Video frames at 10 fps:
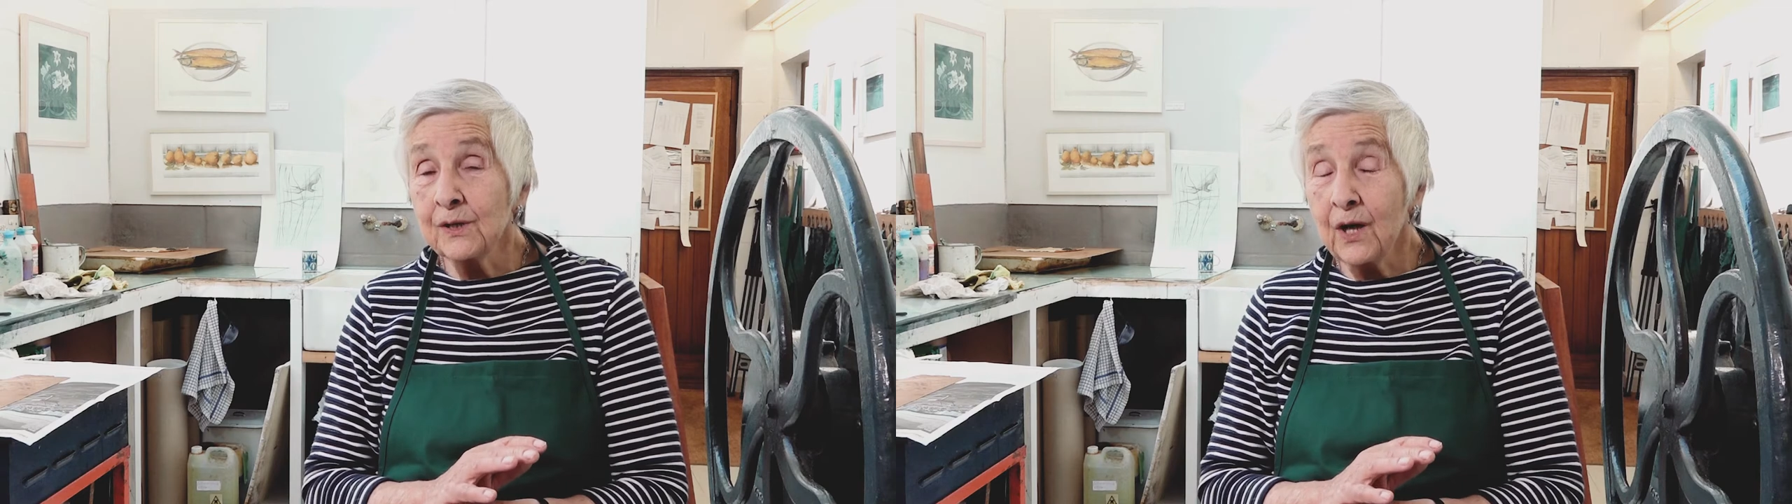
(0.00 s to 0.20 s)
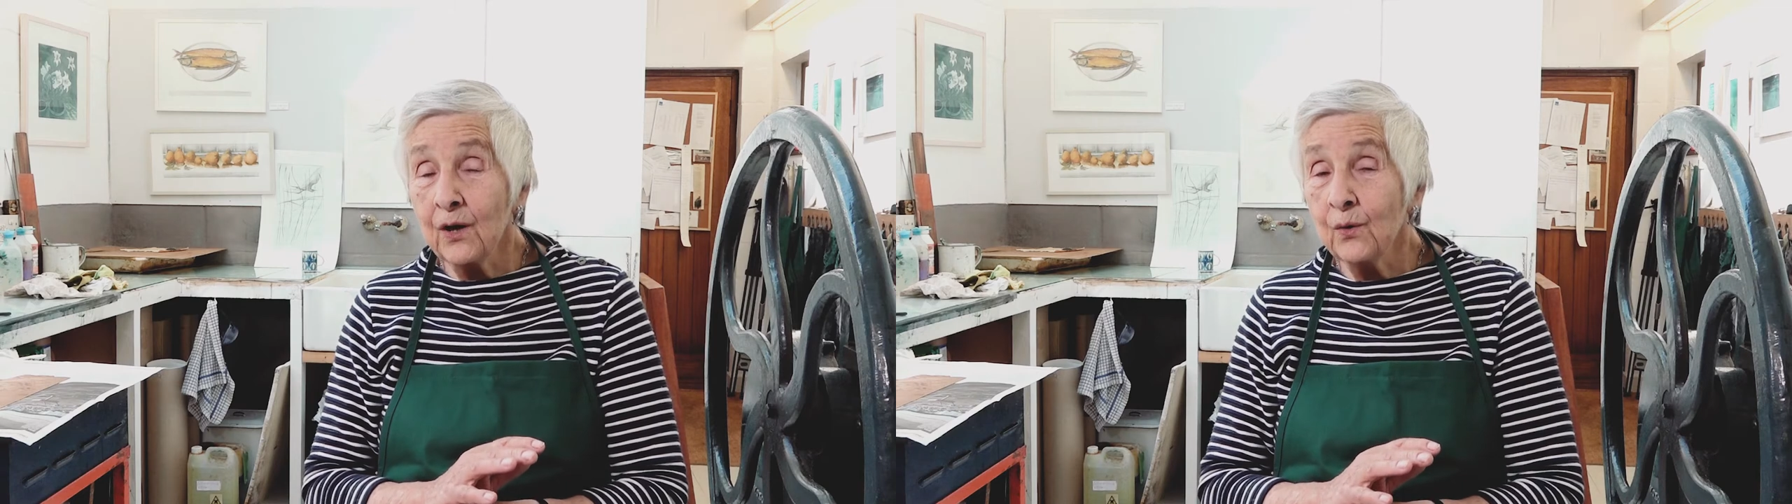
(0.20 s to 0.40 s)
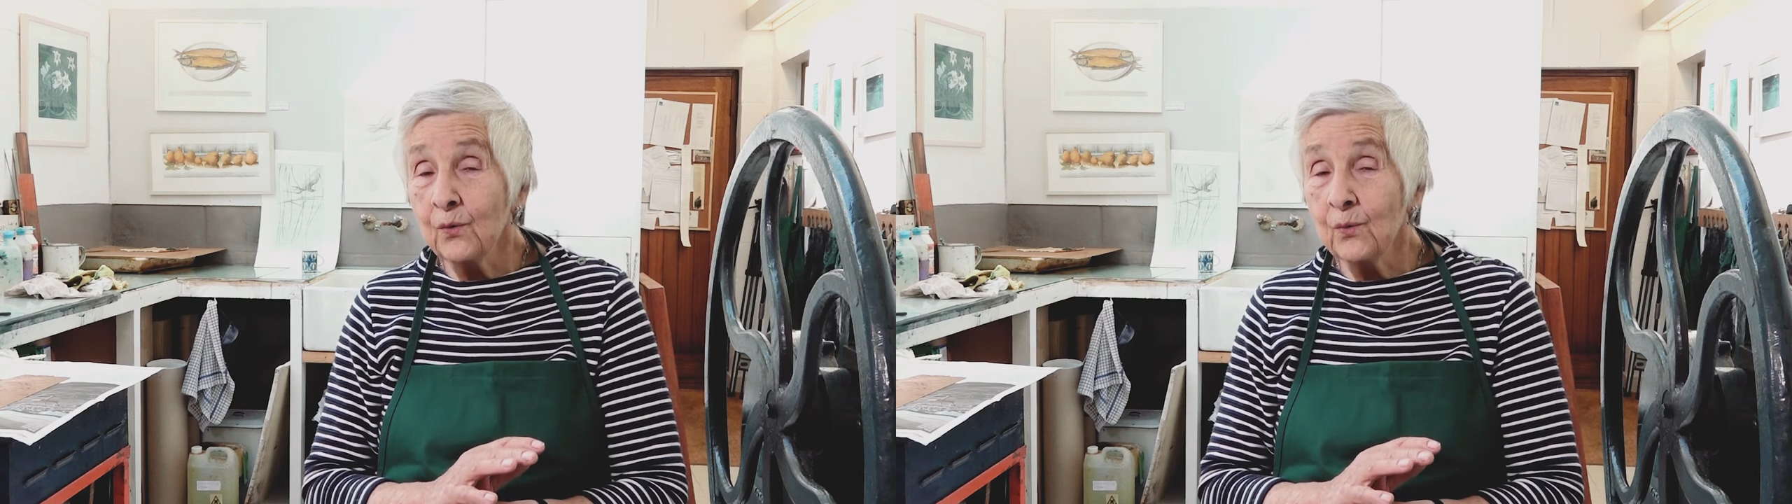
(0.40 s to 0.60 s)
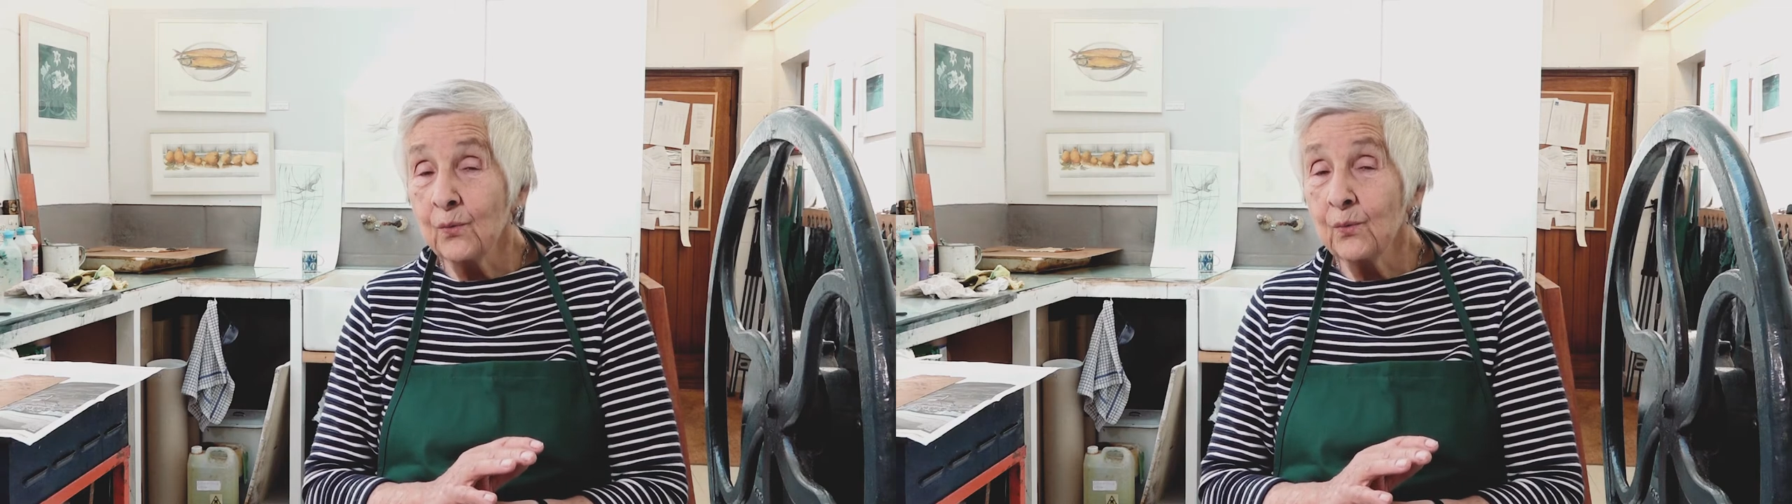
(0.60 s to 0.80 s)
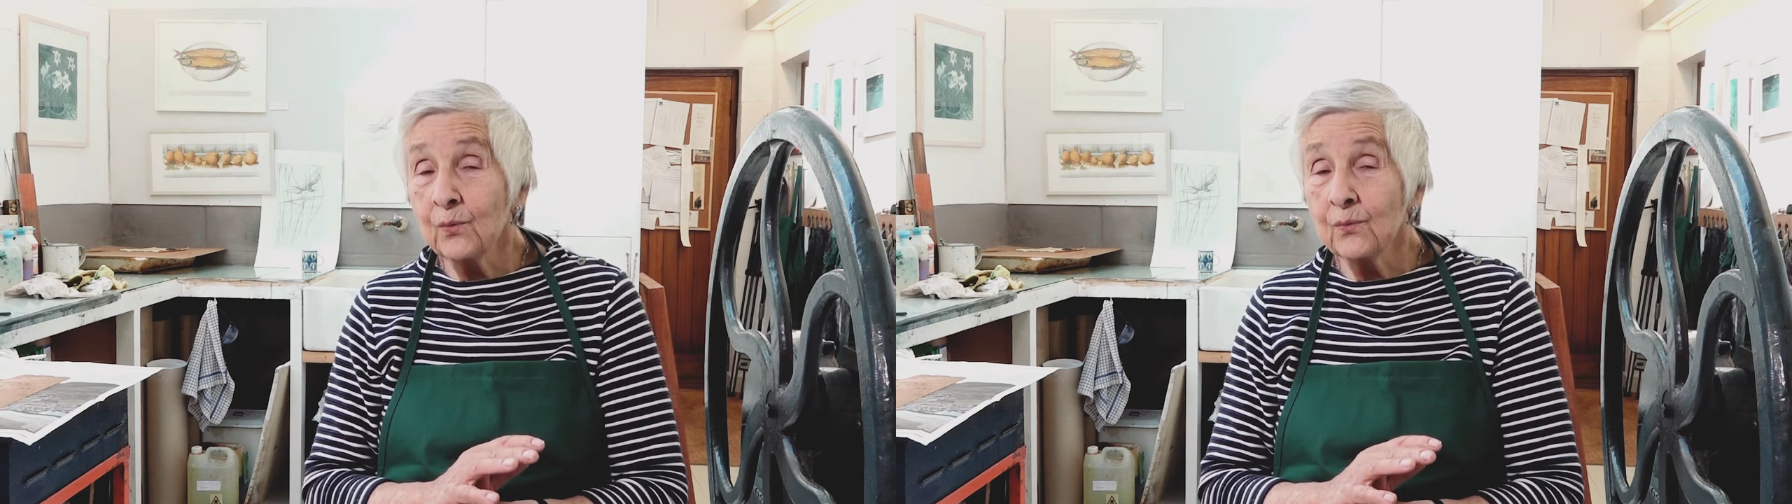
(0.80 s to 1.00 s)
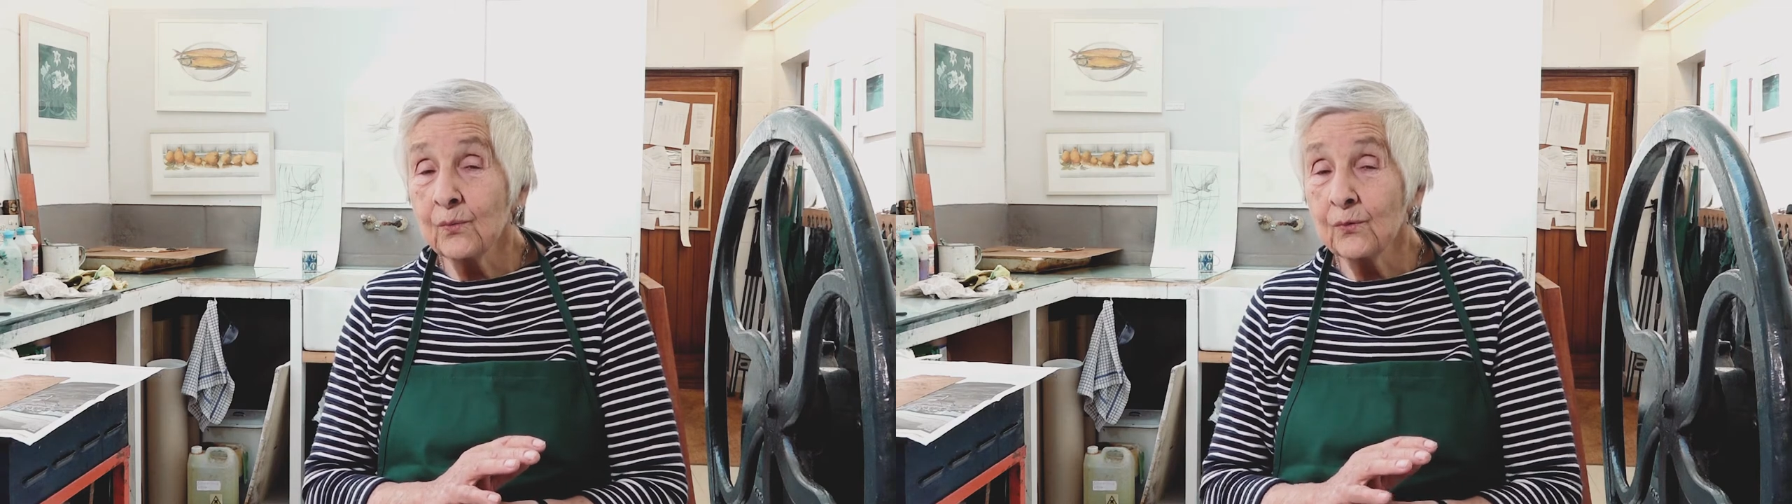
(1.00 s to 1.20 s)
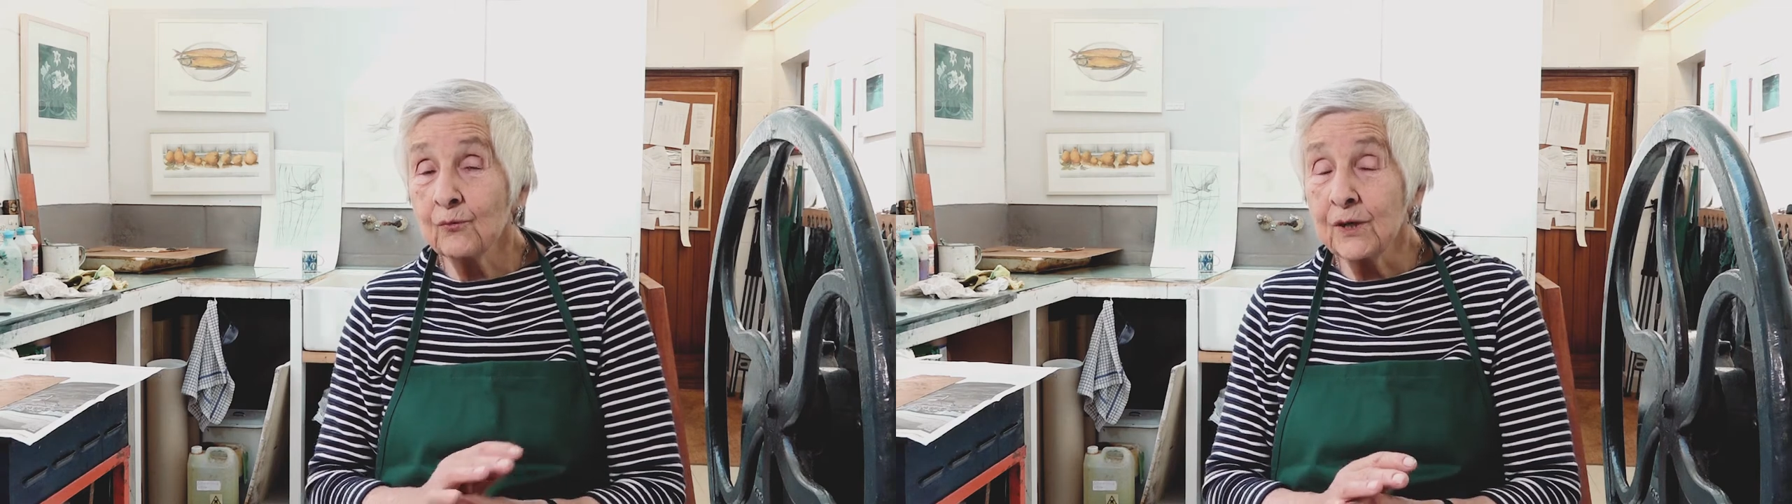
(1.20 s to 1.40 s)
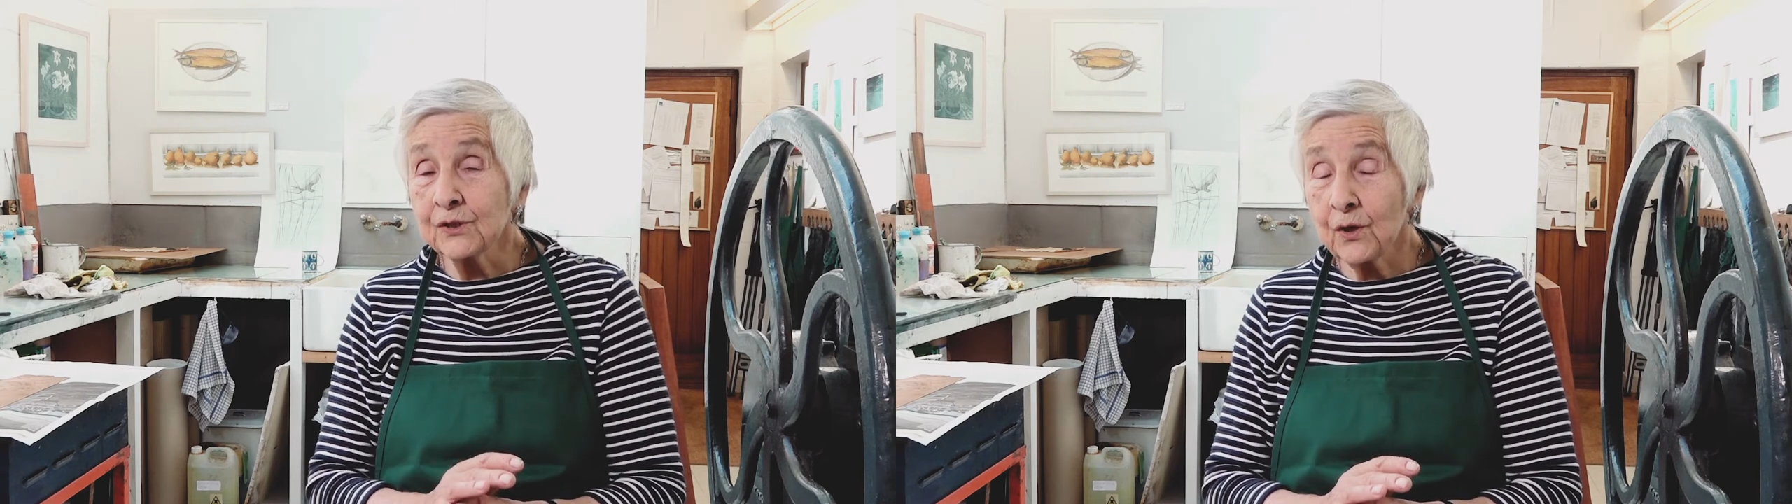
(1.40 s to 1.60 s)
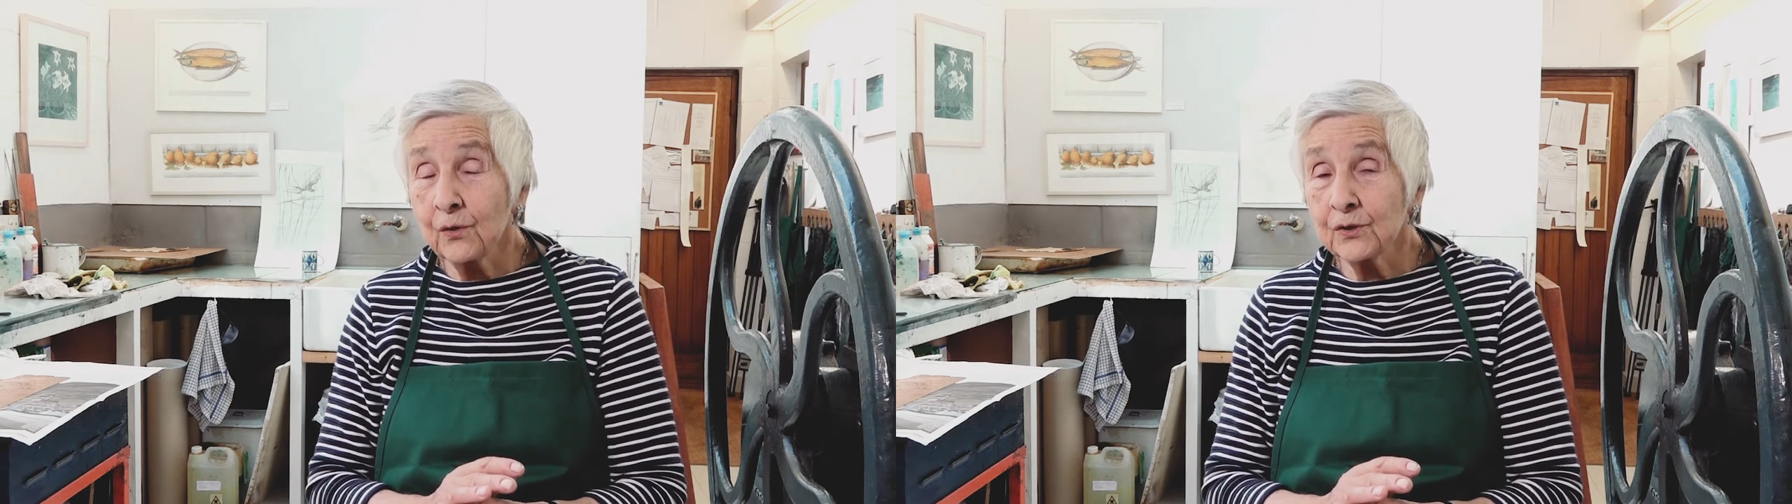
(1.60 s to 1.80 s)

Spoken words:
no grease on